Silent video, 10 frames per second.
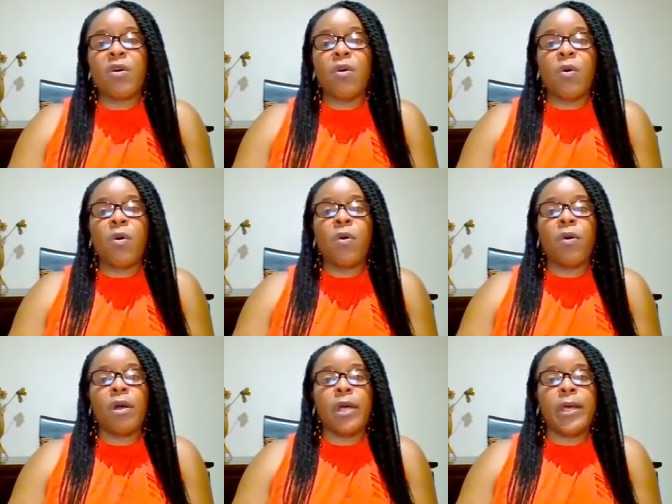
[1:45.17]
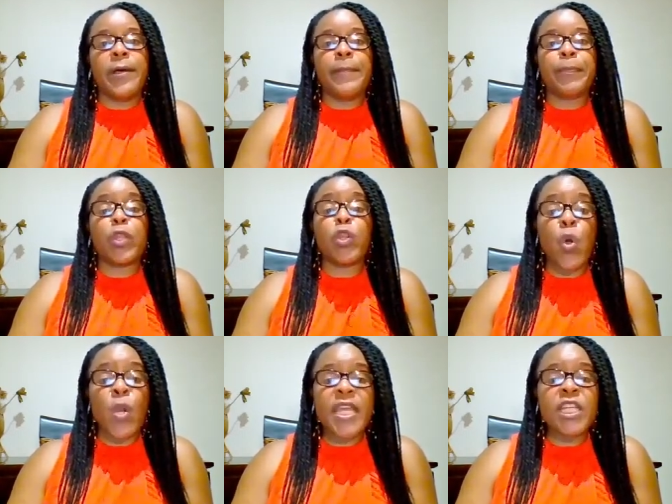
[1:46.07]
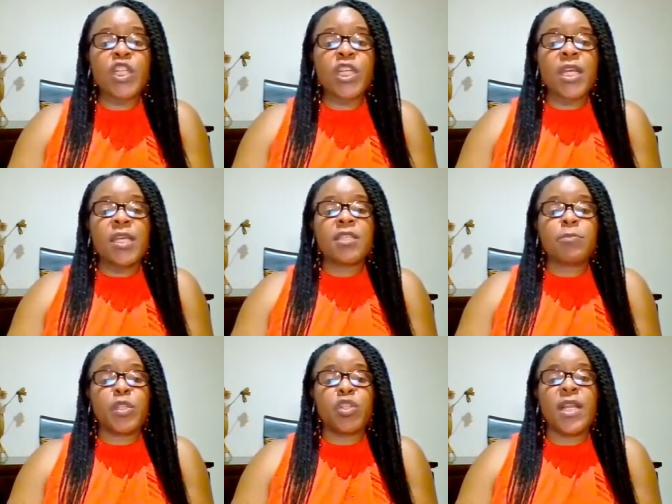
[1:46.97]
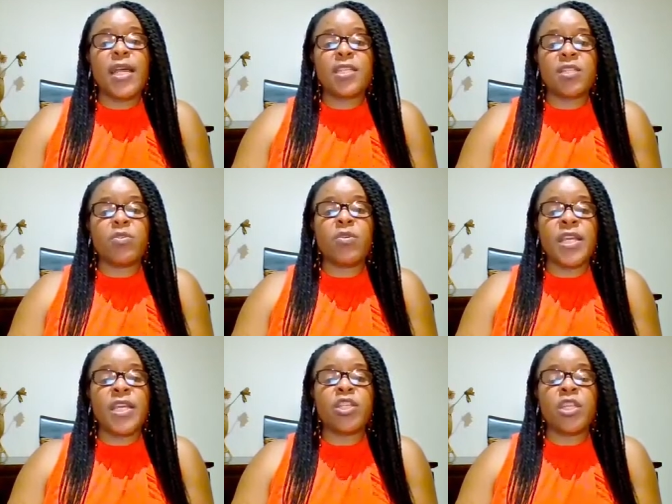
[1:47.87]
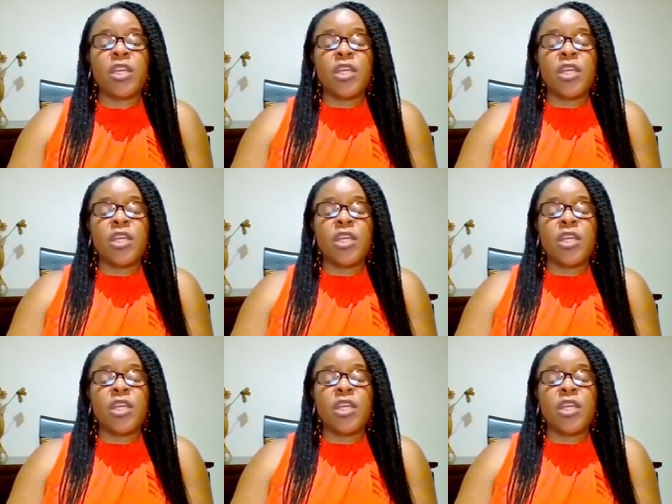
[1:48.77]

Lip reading: or knowledge, specialized knowledge,